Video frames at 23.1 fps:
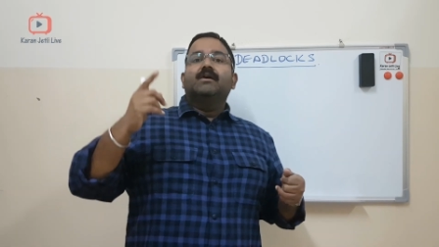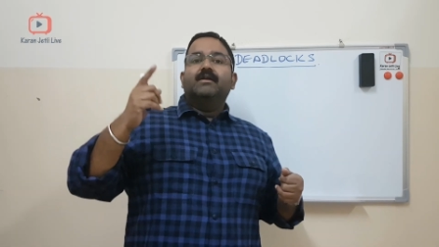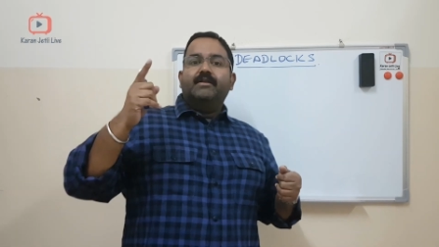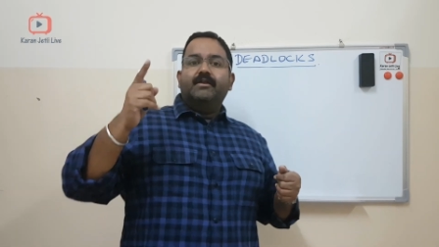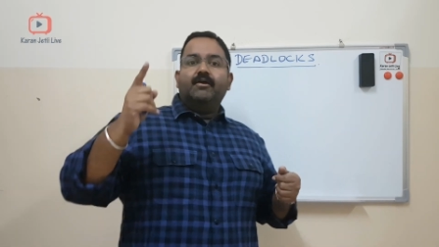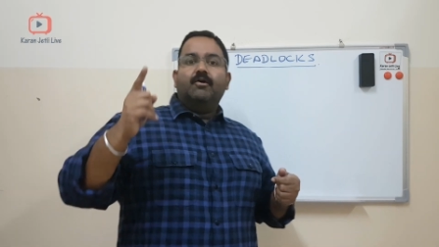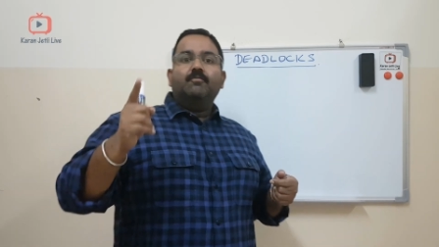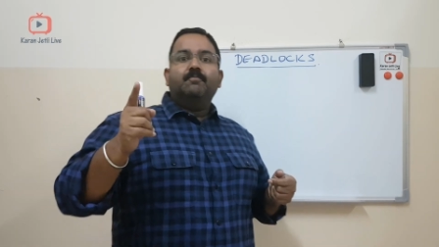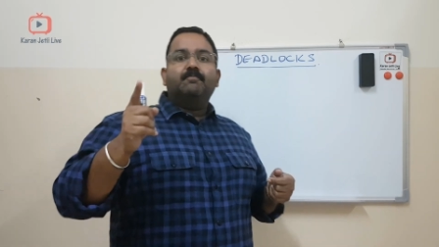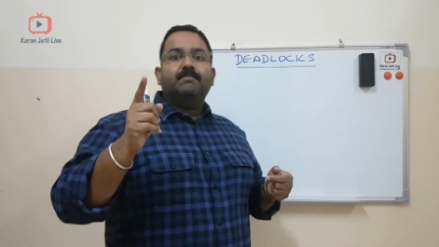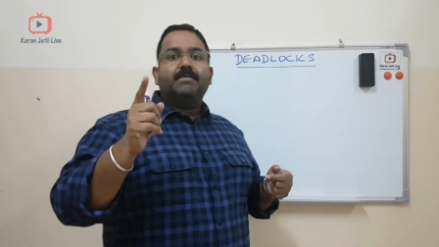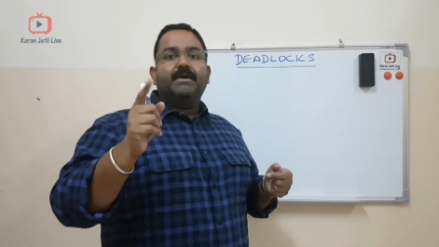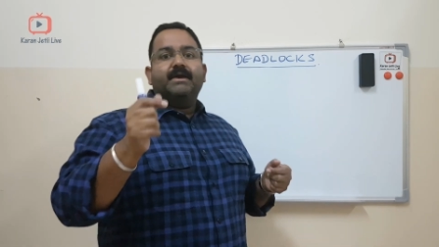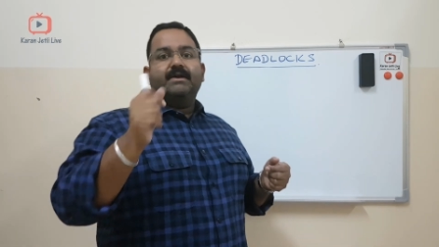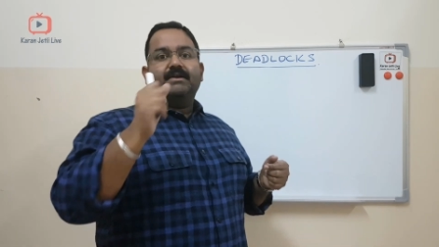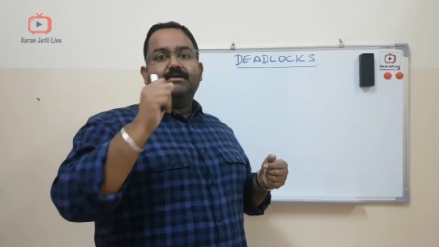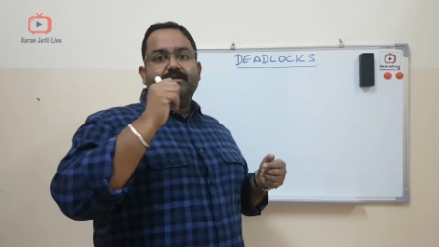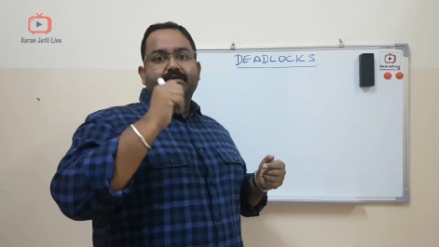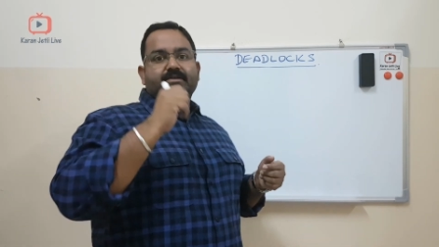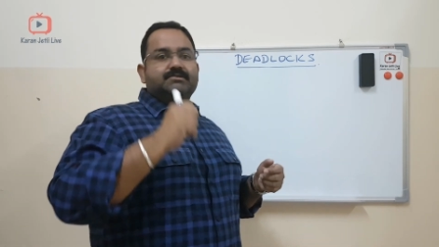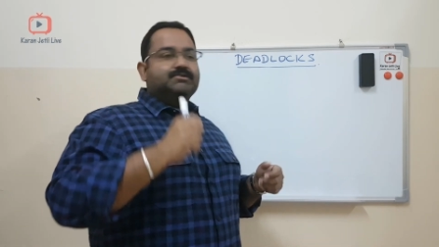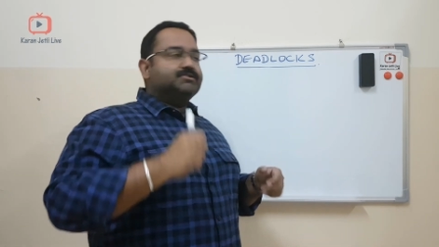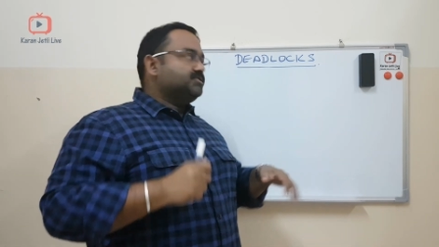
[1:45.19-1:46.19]
now pay
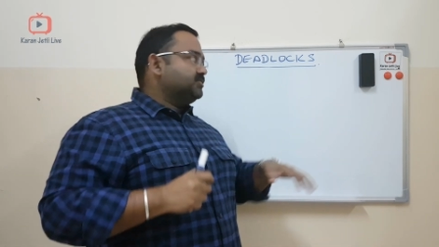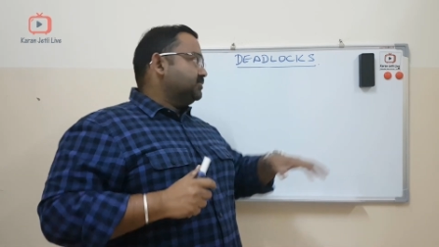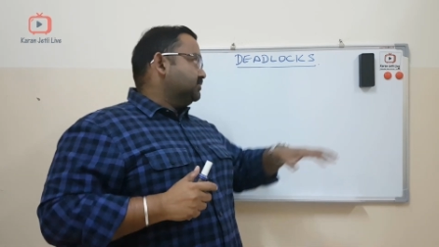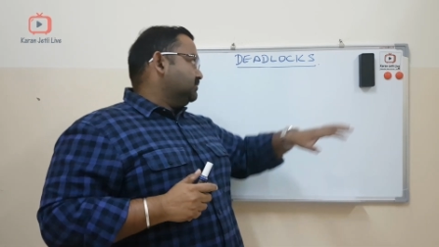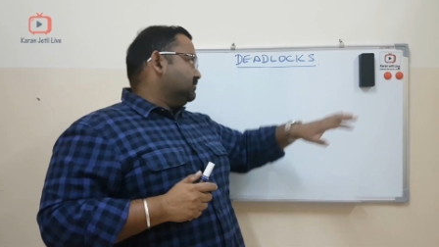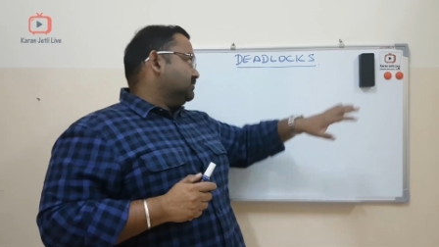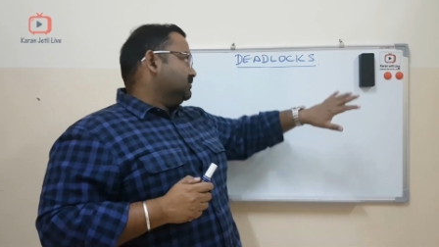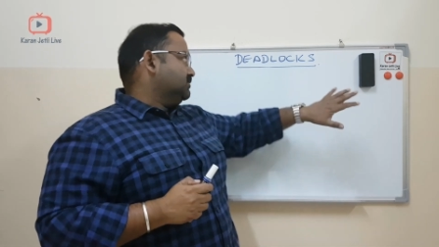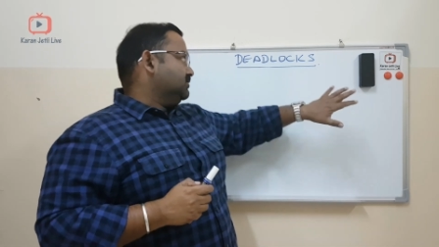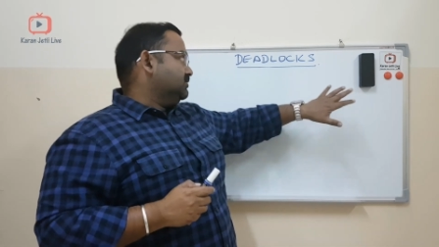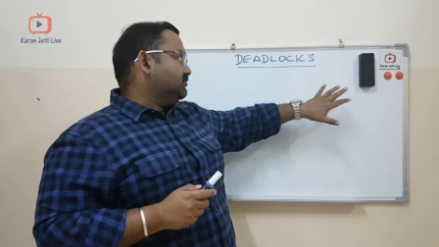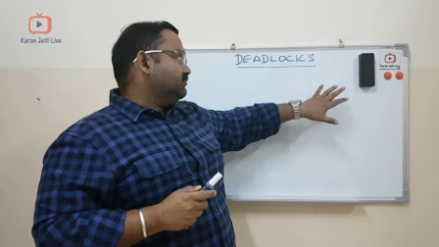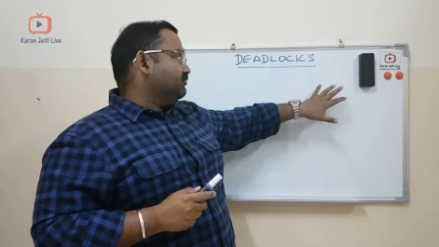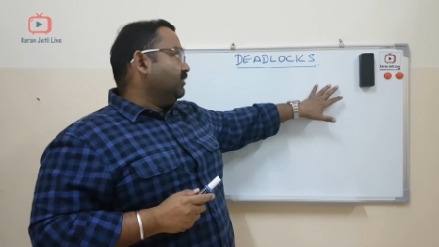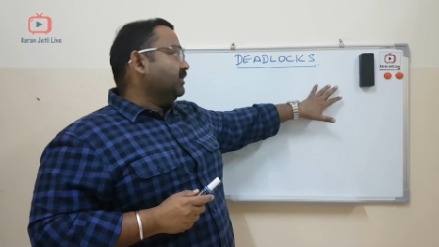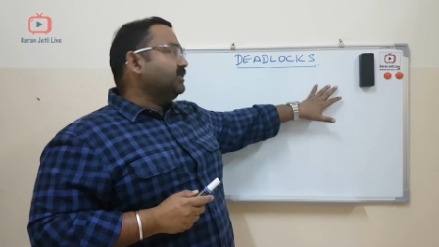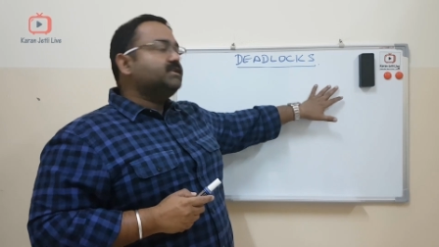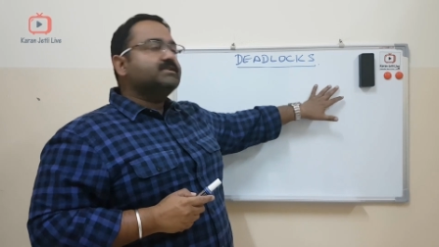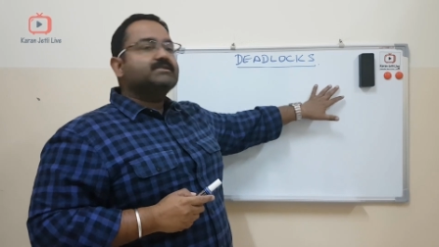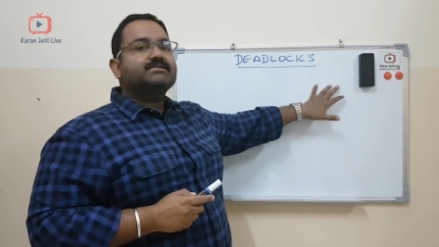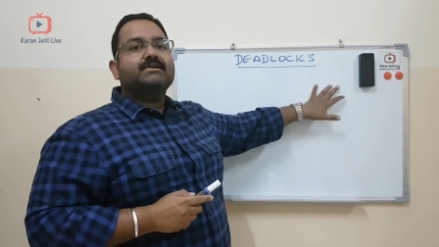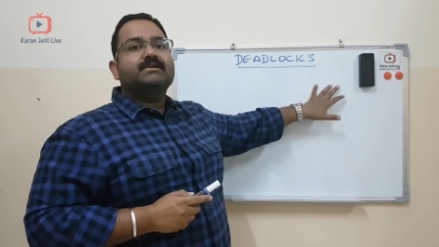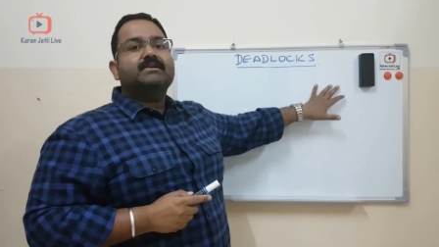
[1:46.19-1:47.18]
attention
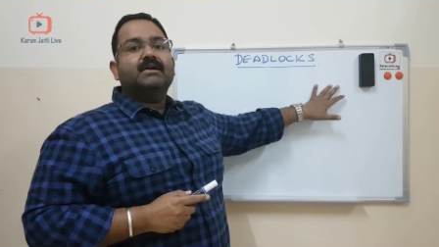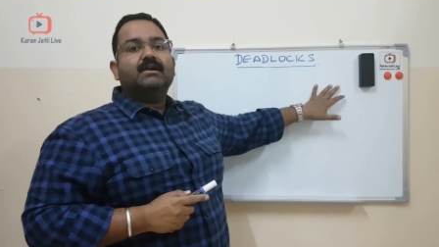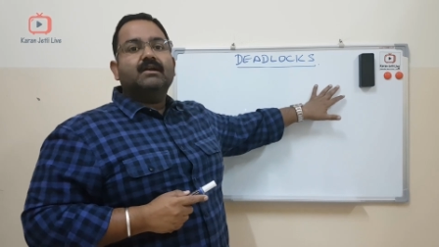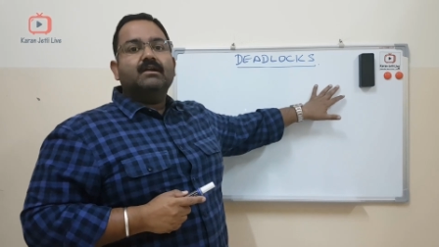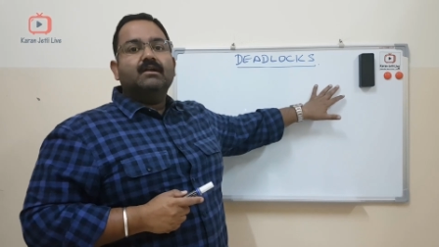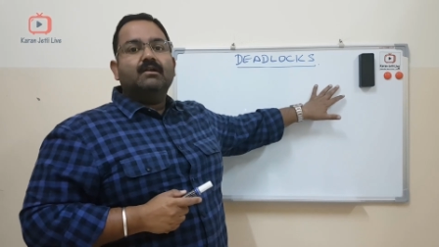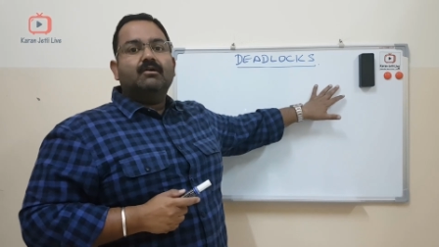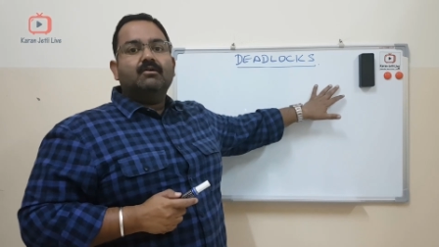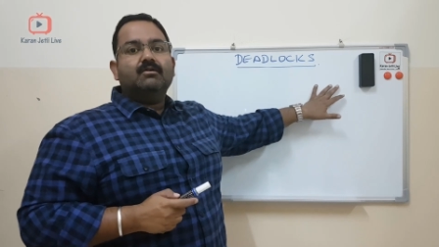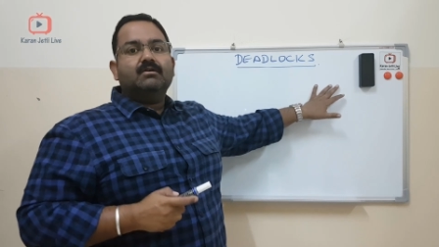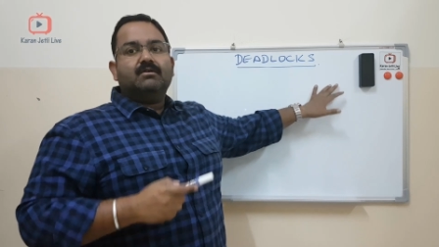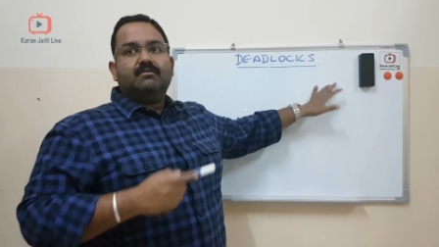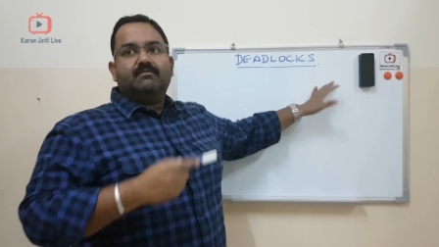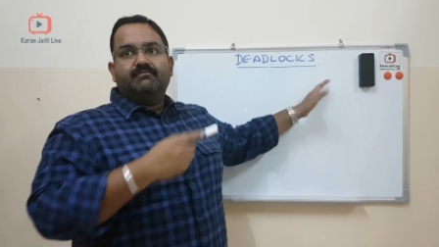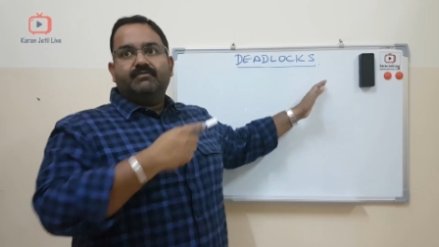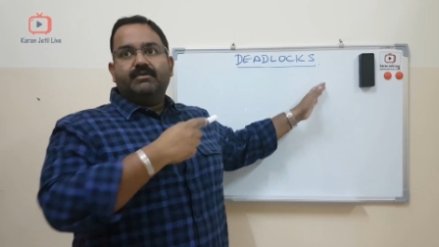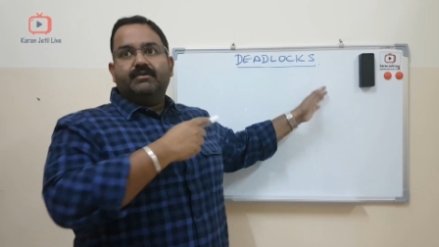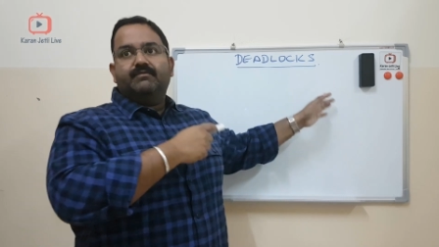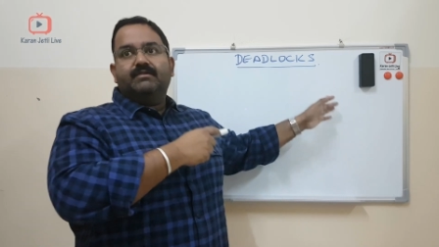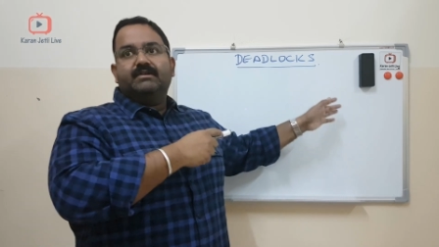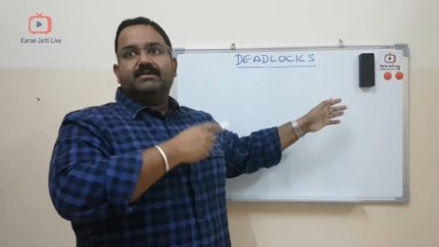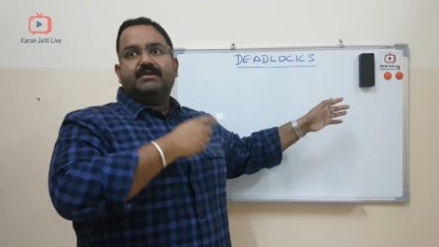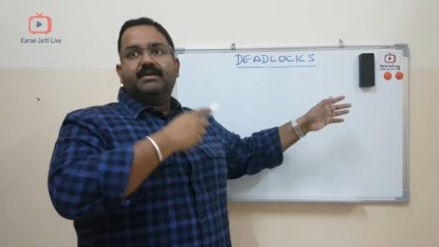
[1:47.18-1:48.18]
what is a deadlock
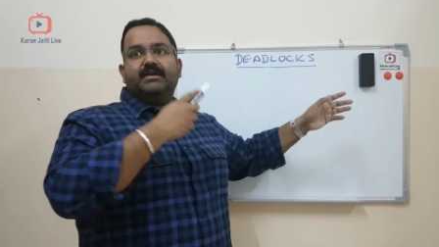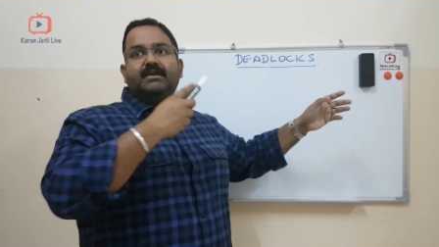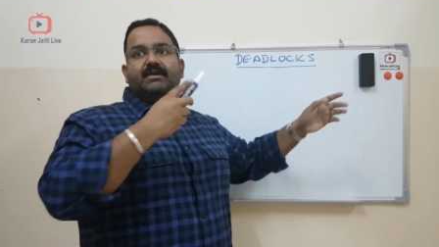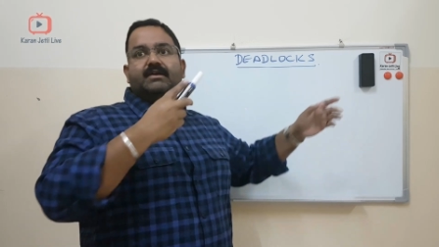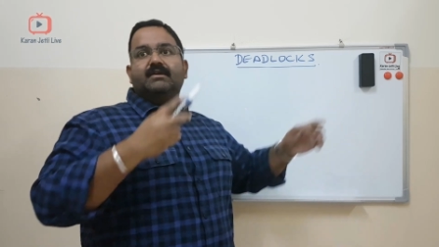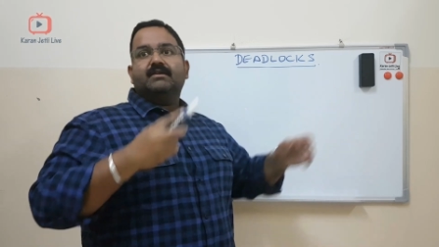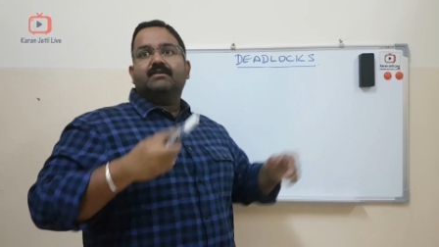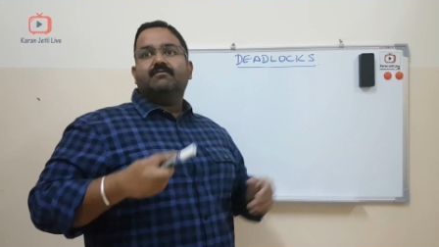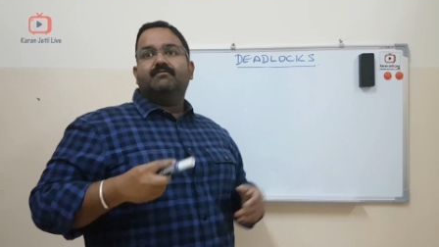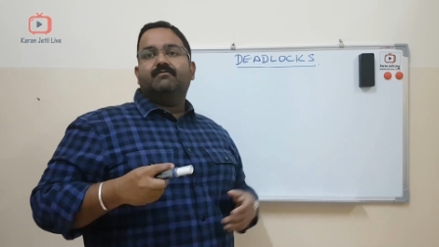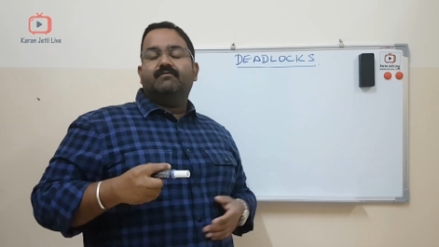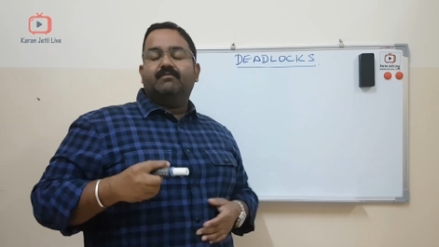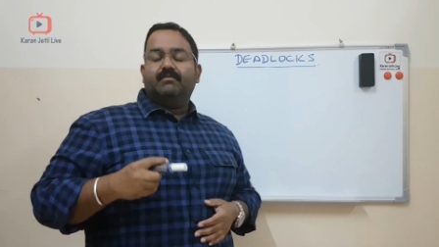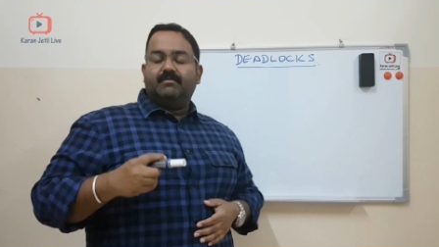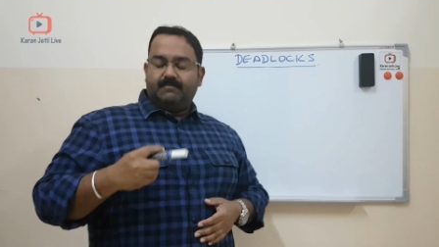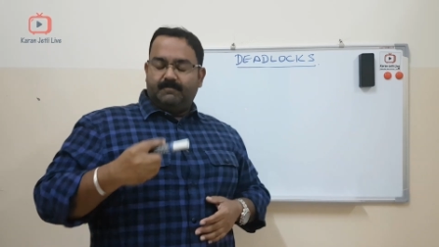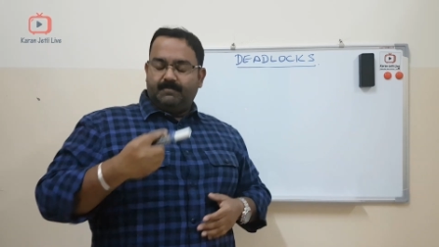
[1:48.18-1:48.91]
we will take it